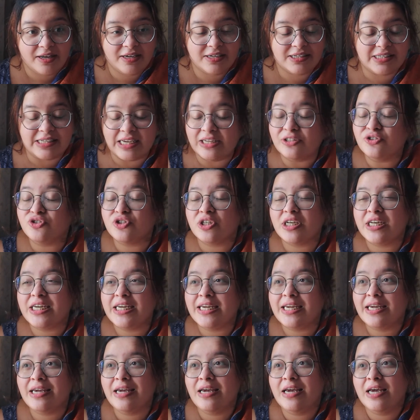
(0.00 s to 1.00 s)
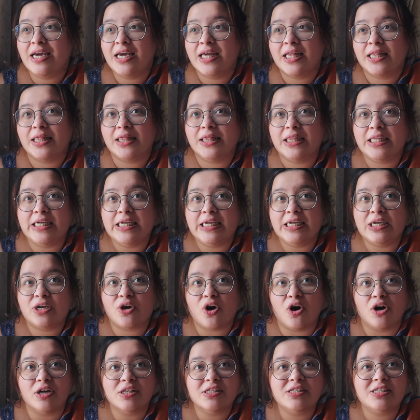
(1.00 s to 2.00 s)
Essentially, the
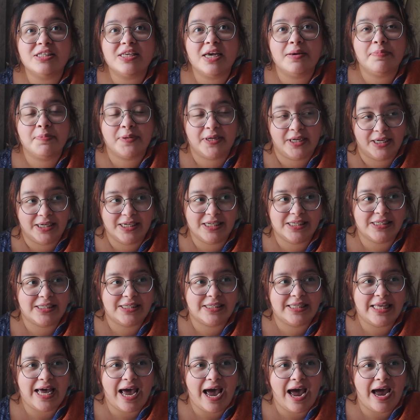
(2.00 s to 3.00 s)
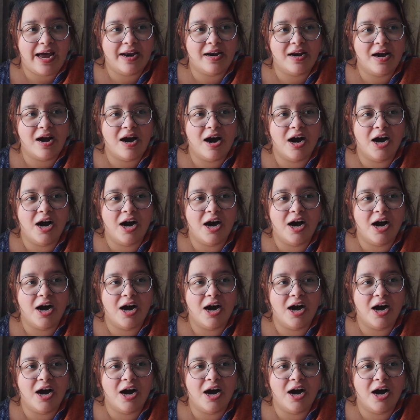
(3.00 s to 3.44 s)
concept is that